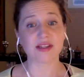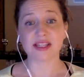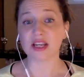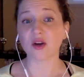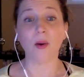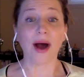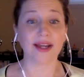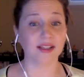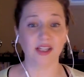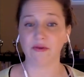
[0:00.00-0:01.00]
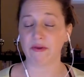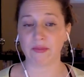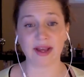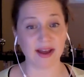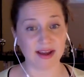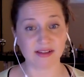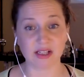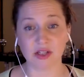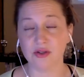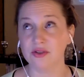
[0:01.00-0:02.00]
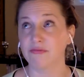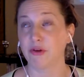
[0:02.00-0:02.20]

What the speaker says: sit quietly with my eyes closed